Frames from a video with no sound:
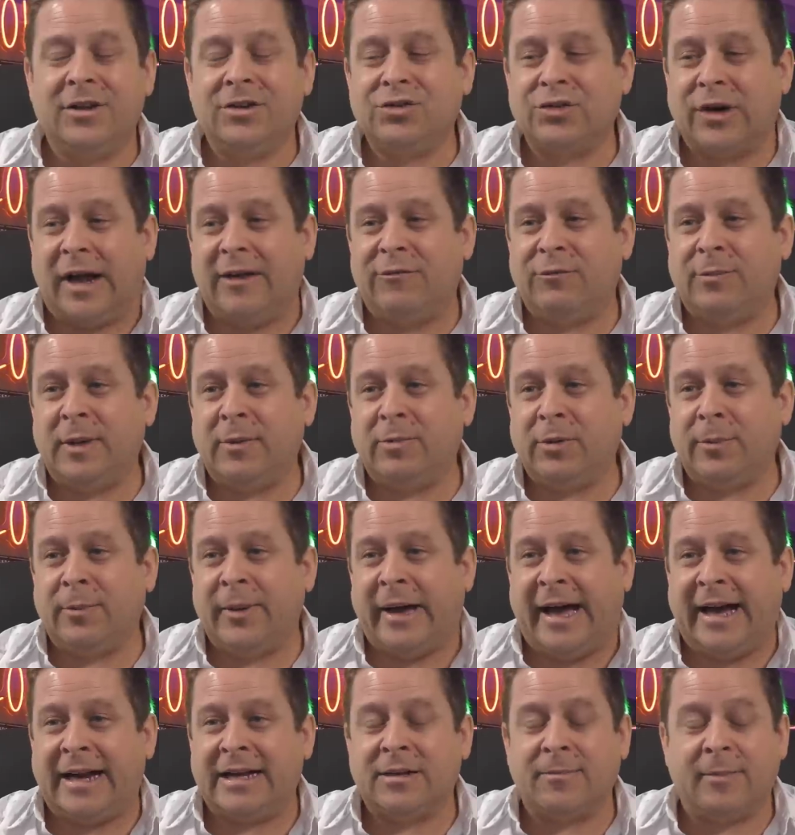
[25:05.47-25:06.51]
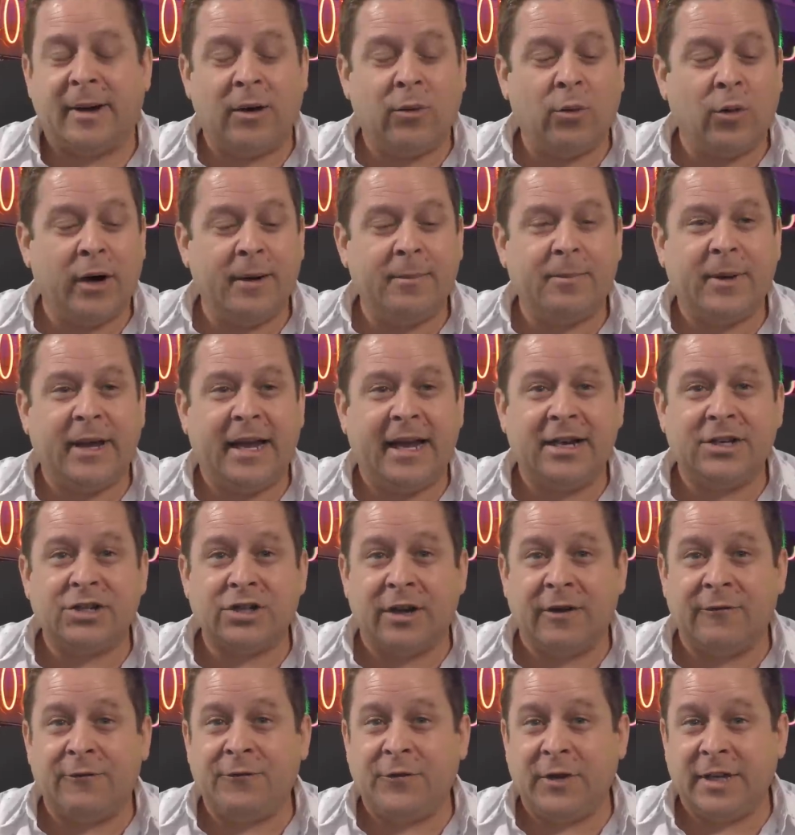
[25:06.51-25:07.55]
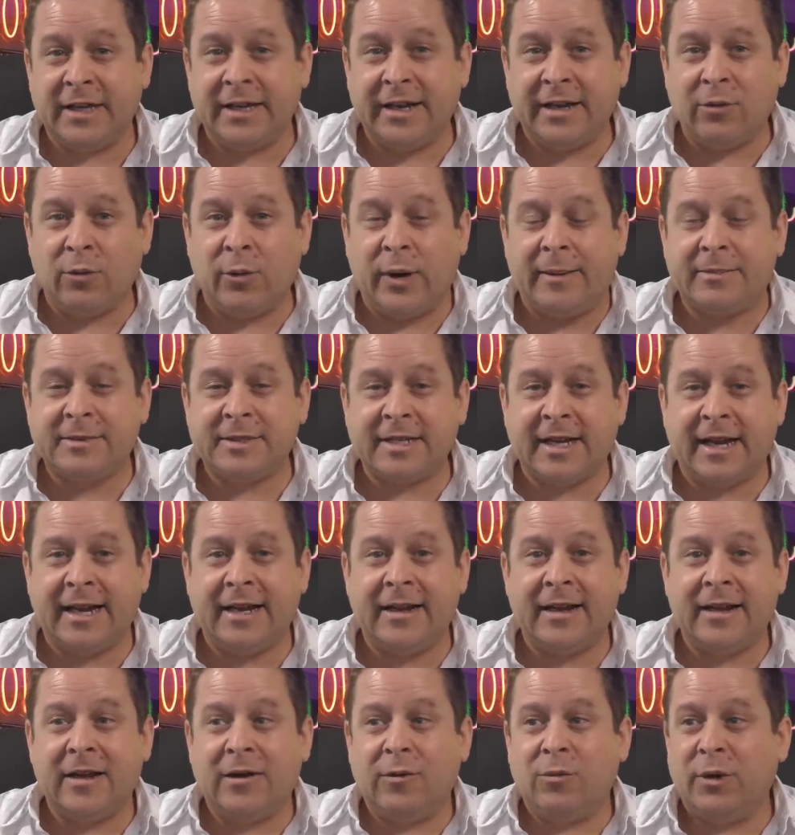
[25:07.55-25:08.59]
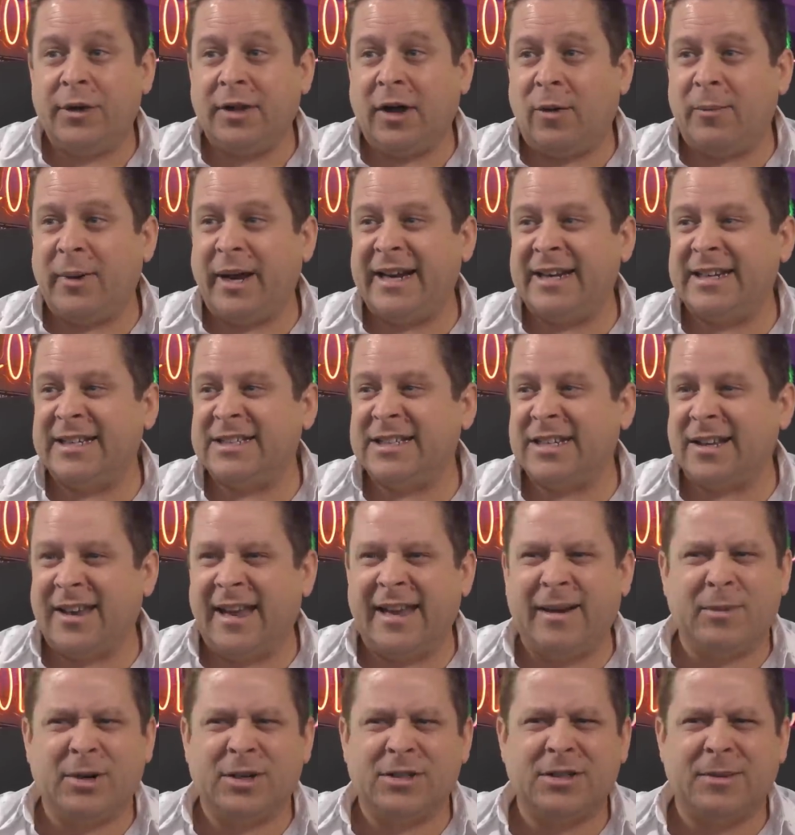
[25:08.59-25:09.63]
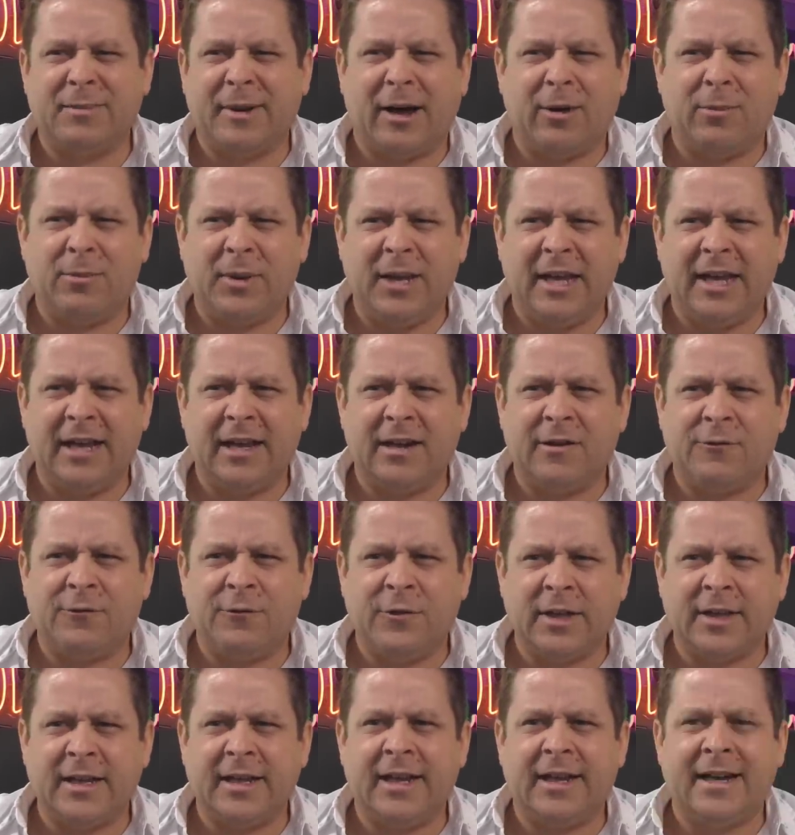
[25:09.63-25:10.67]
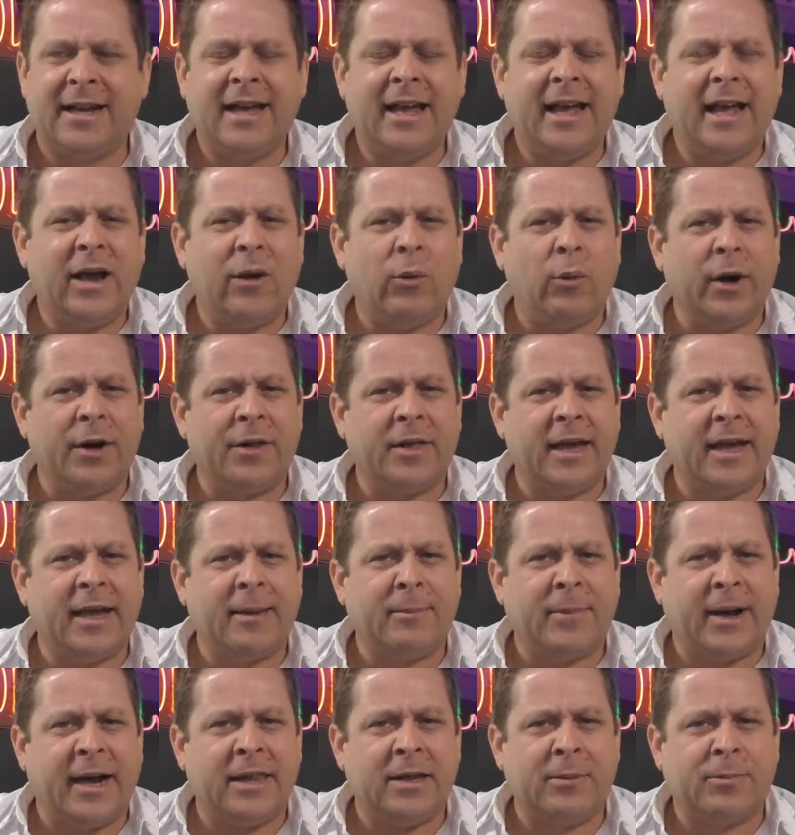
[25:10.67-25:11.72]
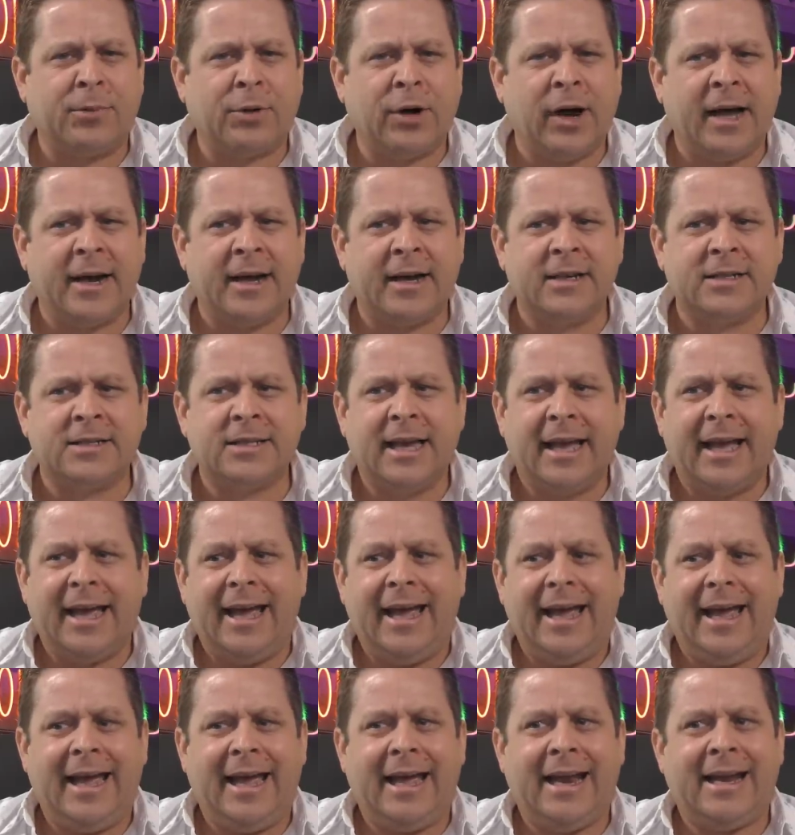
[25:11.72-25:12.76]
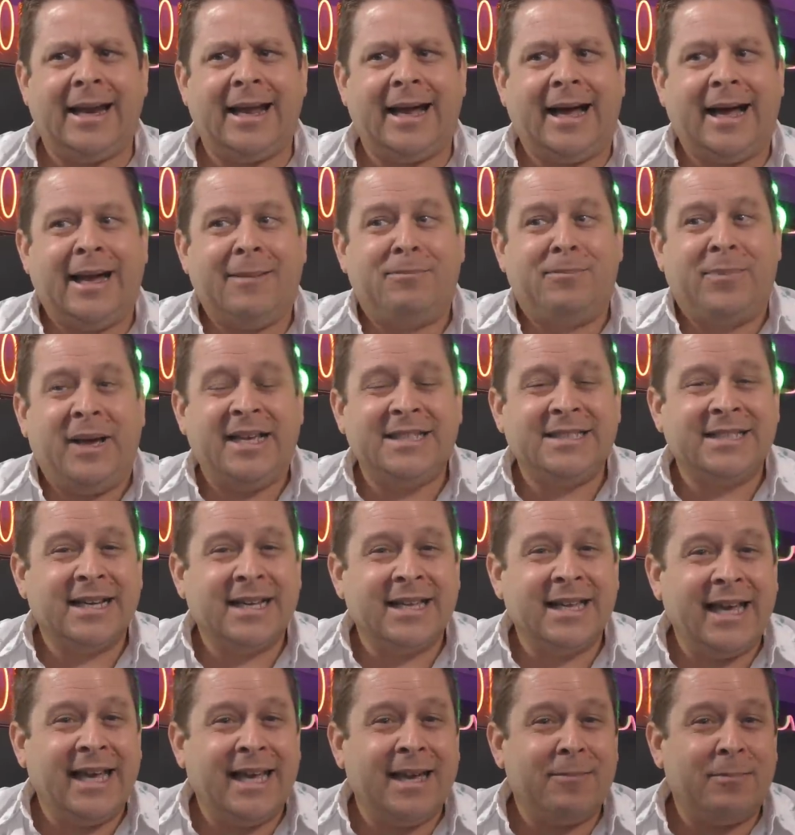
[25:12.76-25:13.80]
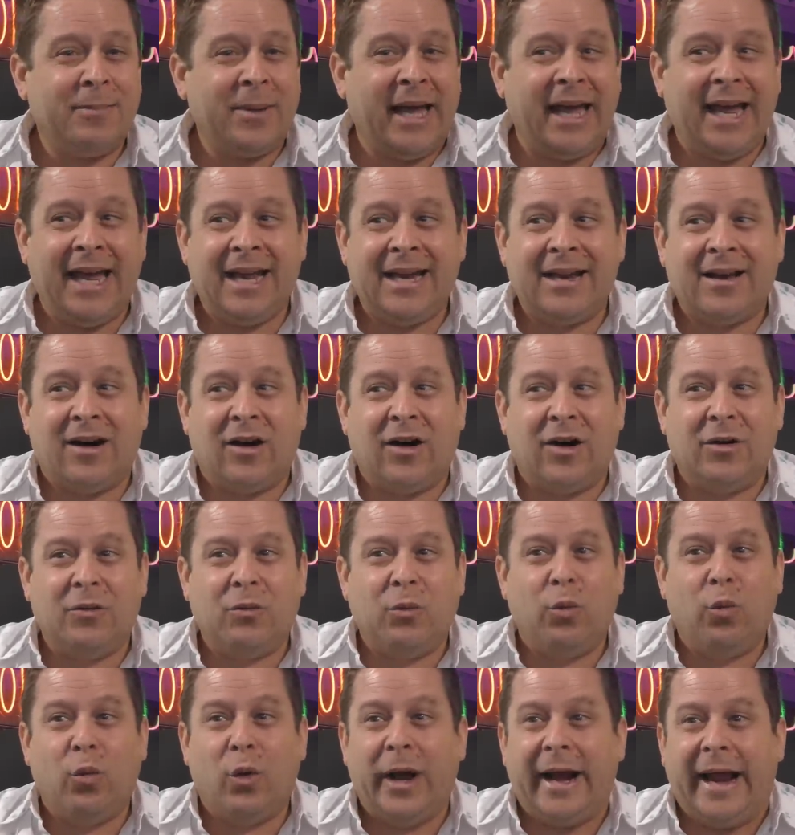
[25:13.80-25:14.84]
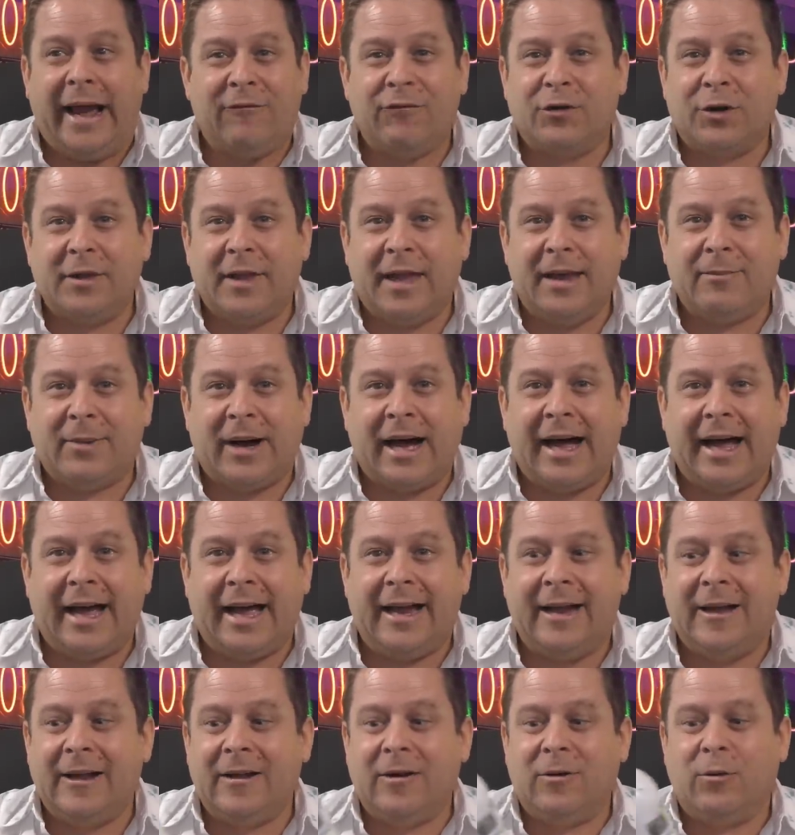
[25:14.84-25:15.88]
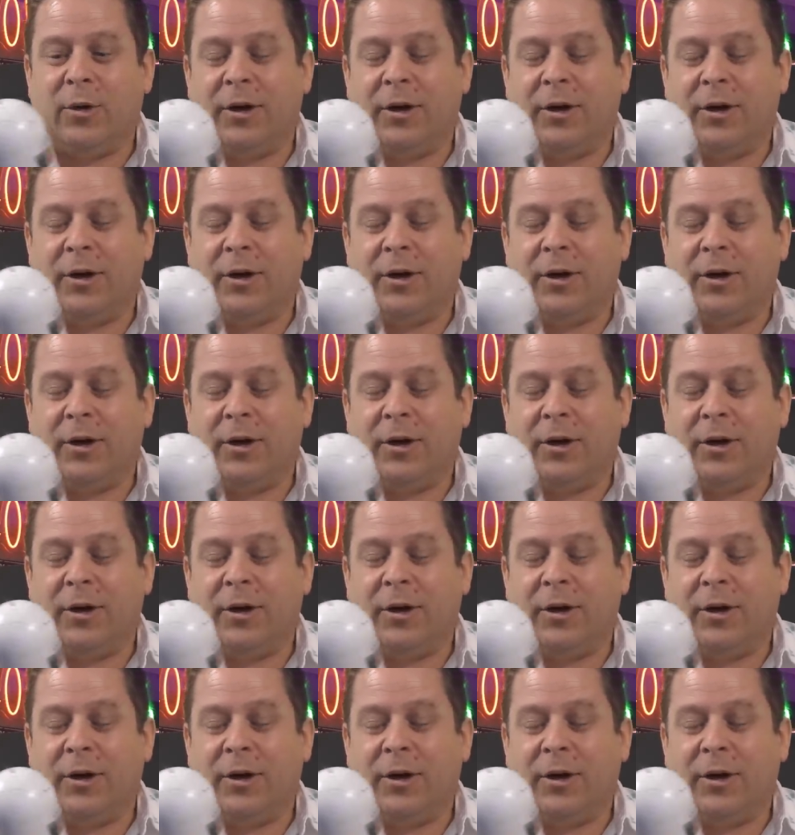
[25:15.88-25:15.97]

Drive people back to my one-page affiliate website with all my disclaimers about being an affiliate and where they can buy the products, and I basically get paid on whatever they buy.